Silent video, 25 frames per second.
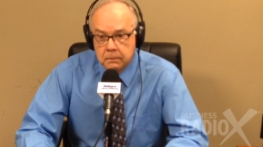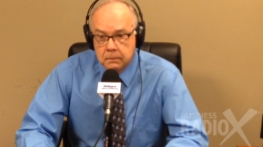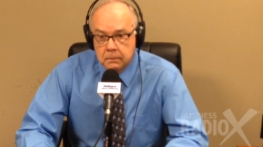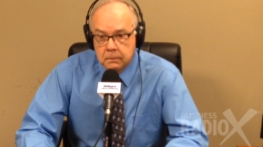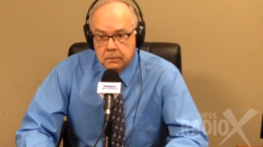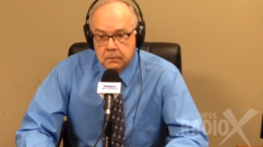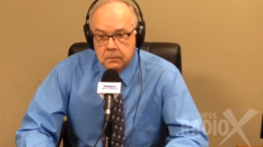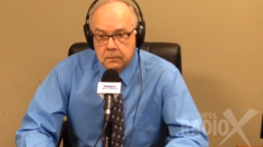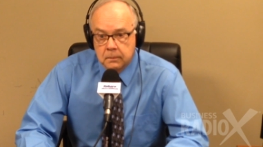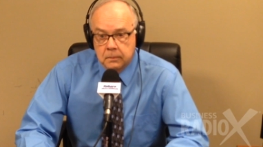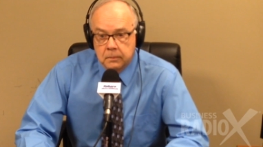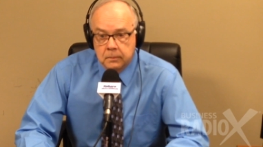
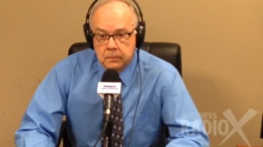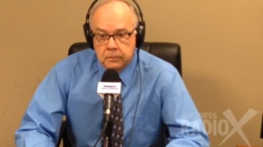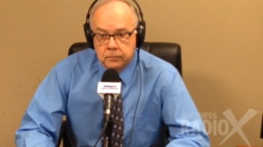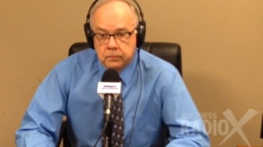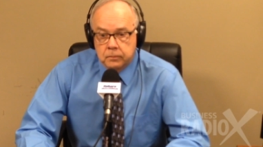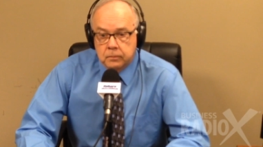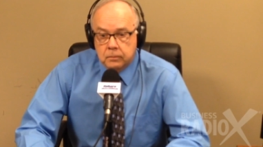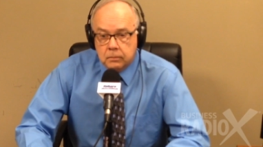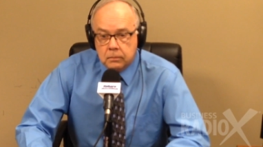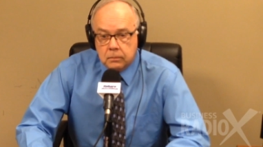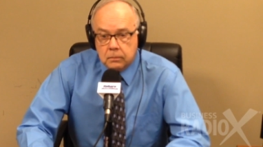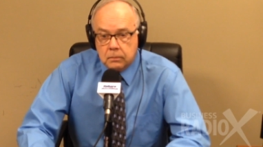All right,
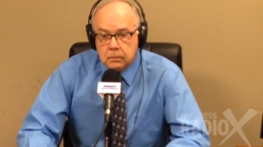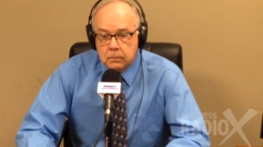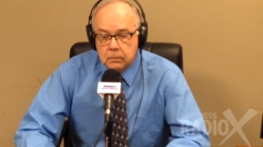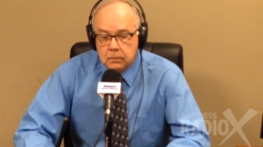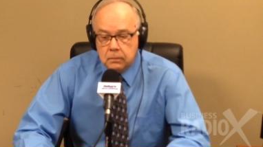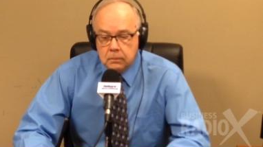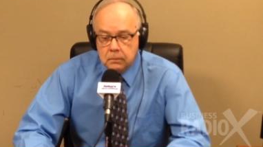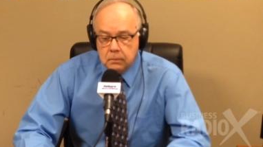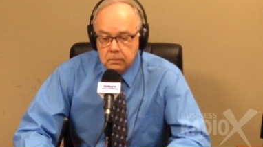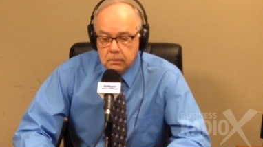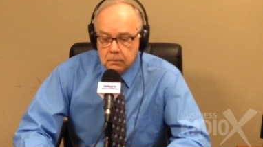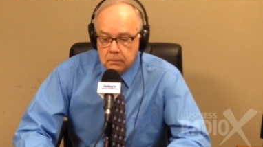so
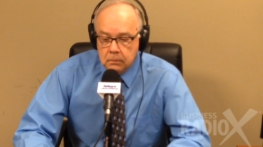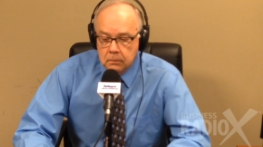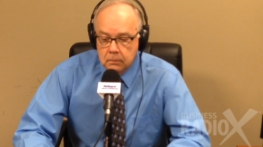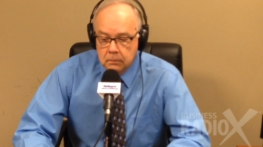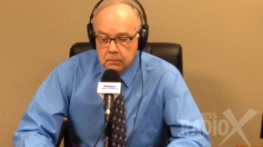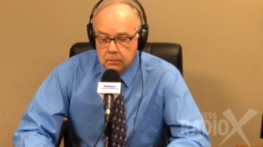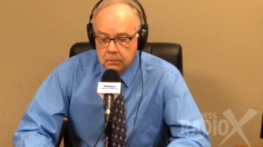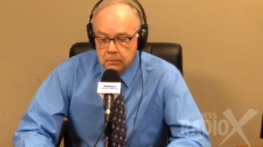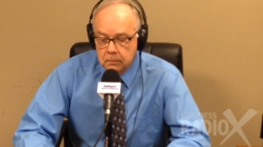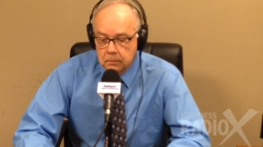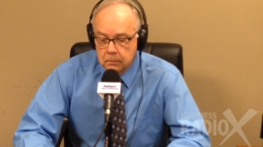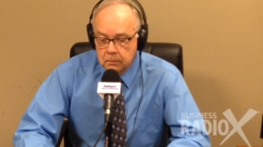let's just
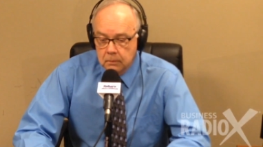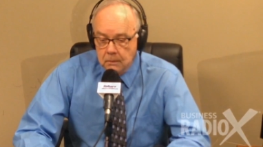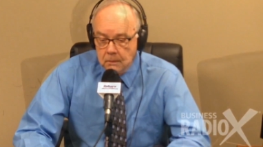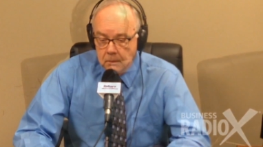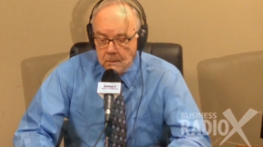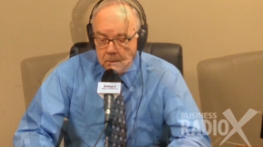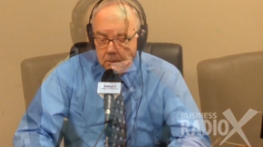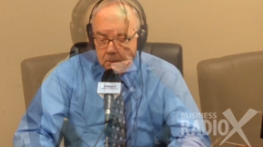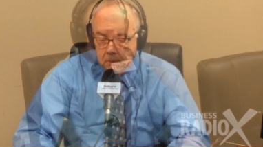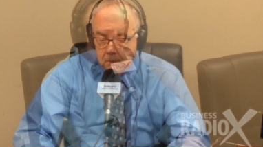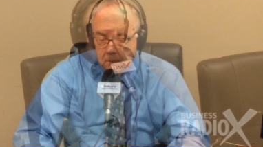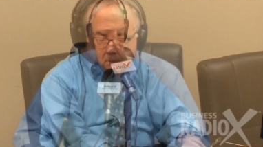take,
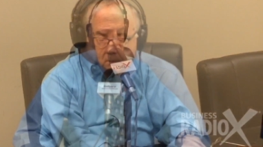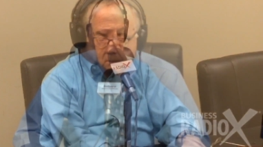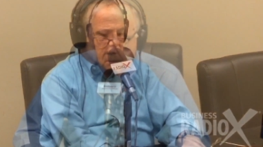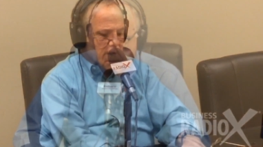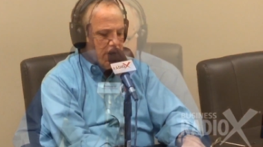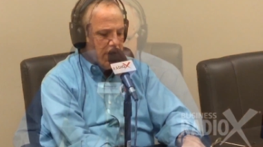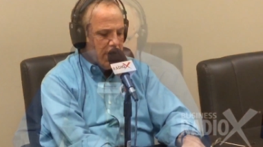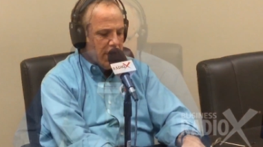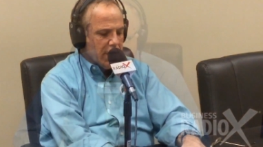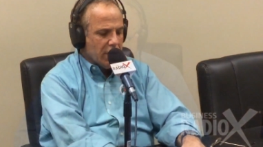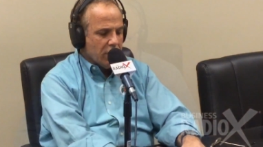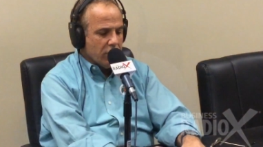at the
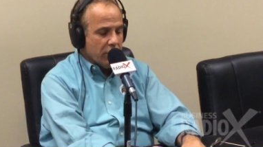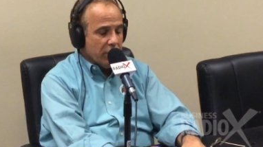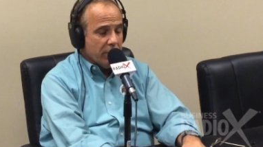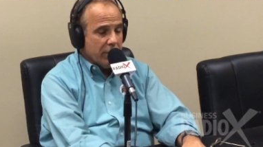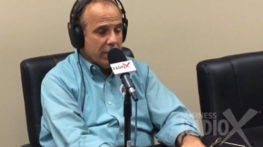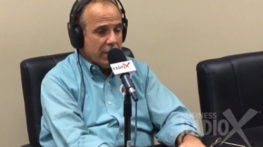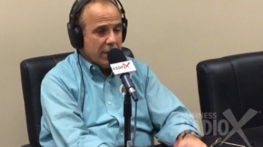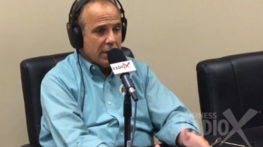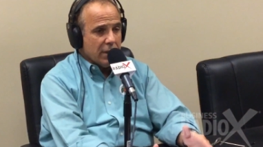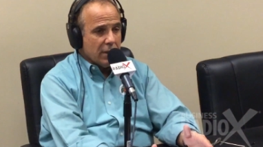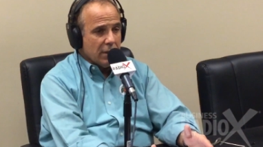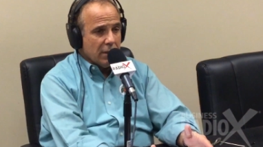bank, we
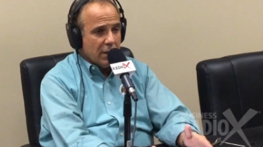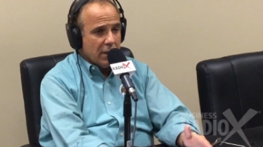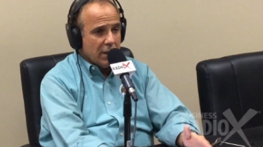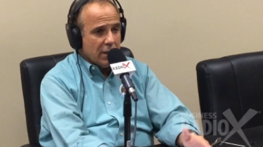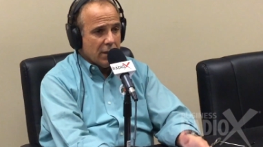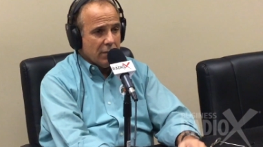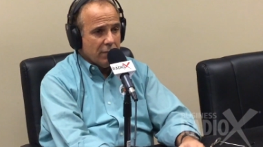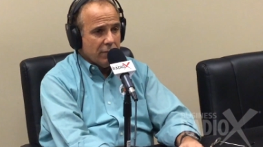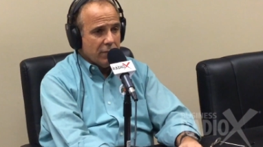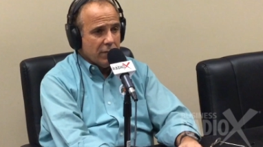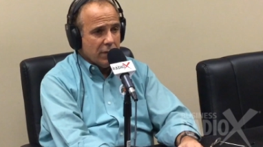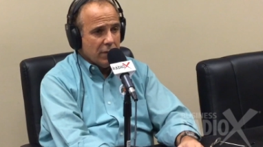bank a lot
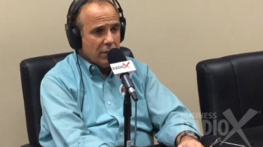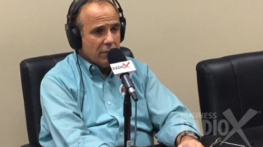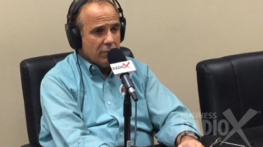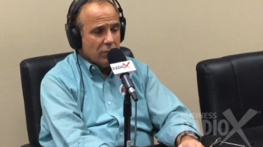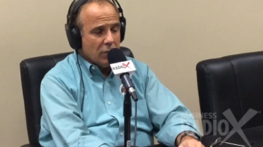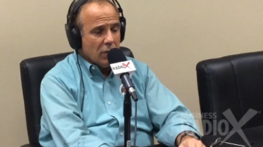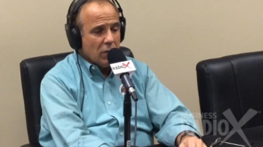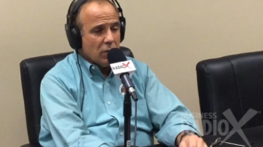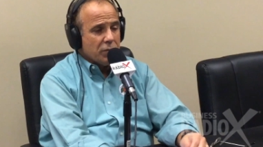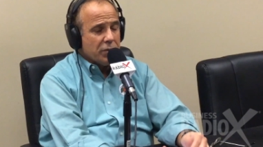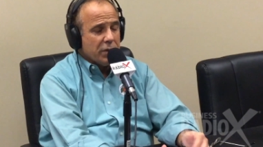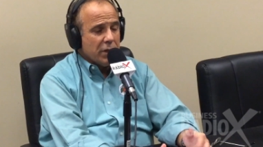of
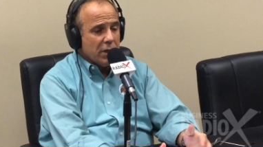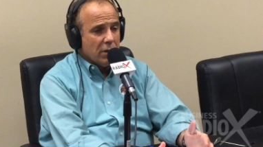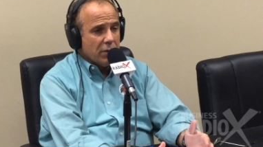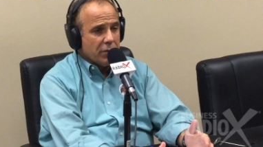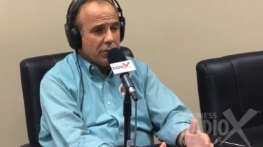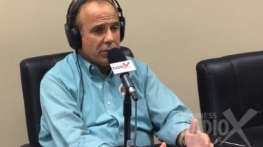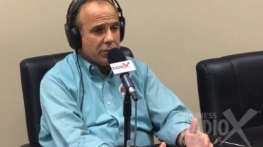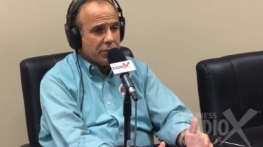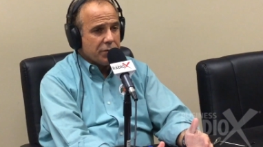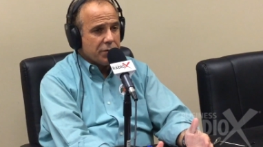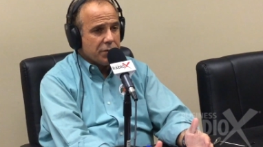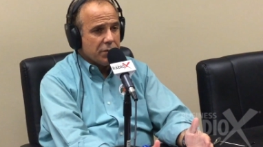
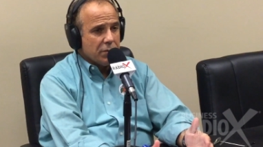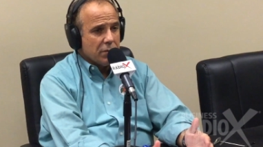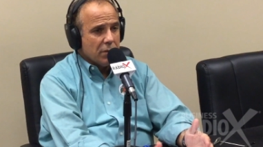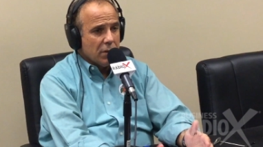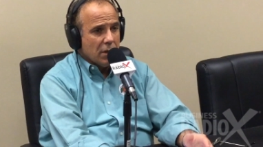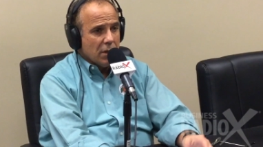hoteliers.